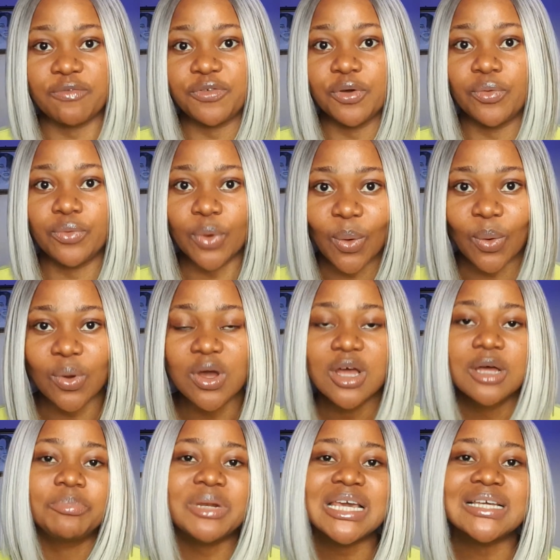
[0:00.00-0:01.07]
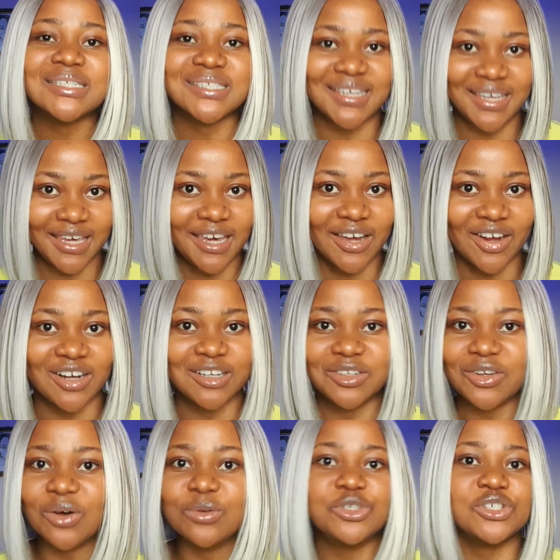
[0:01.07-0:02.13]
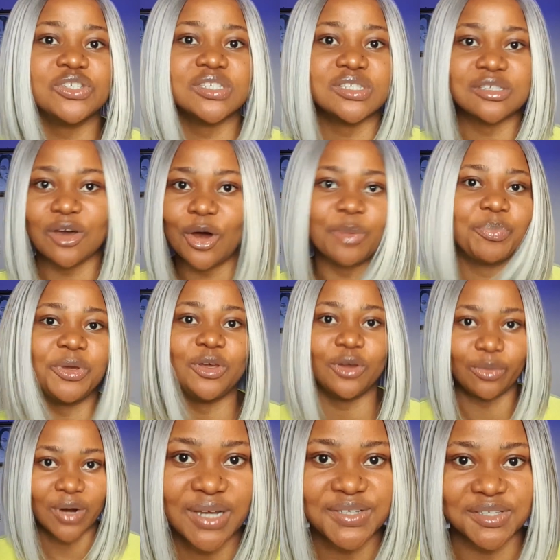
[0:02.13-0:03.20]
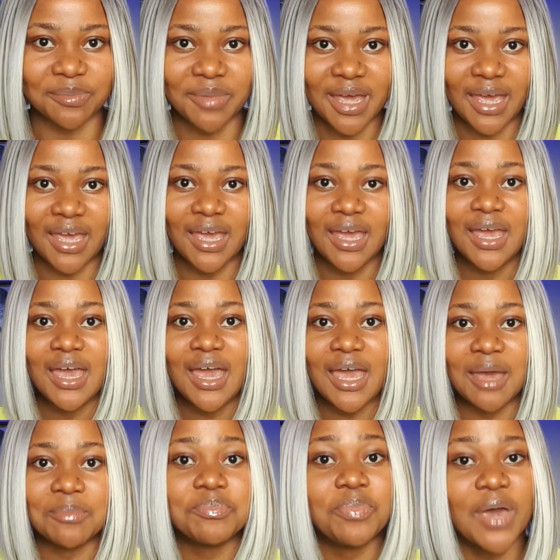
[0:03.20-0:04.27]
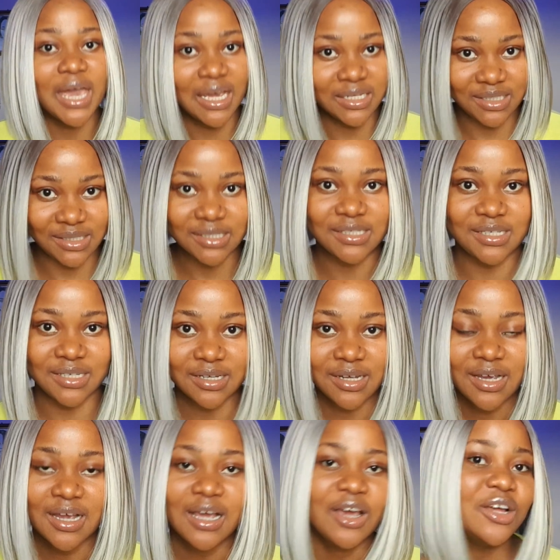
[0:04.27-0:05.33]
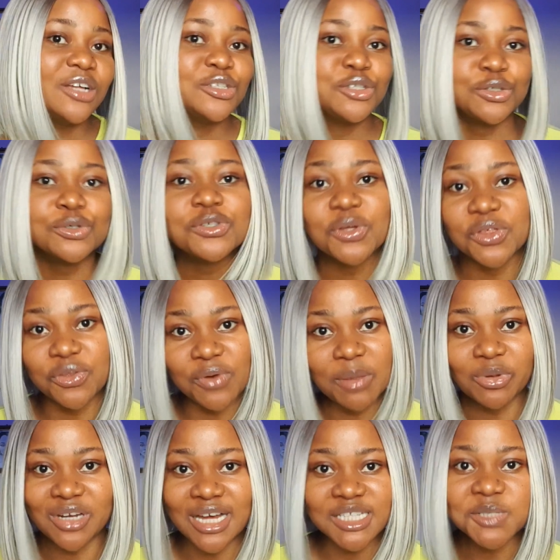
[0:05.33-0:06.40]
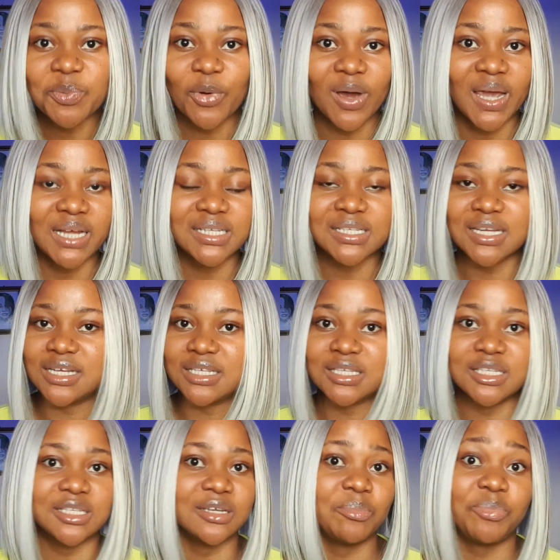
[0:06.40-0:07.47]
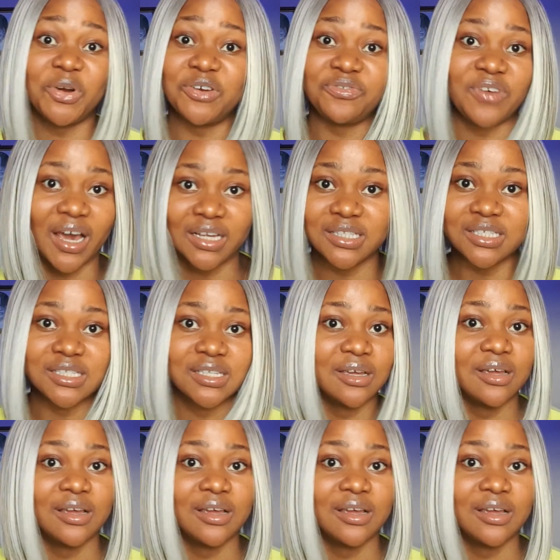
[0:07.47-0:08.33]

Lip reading: of your role. Please, here, don't just copy your resume and paste. 2 to 3 bullet points is perfect.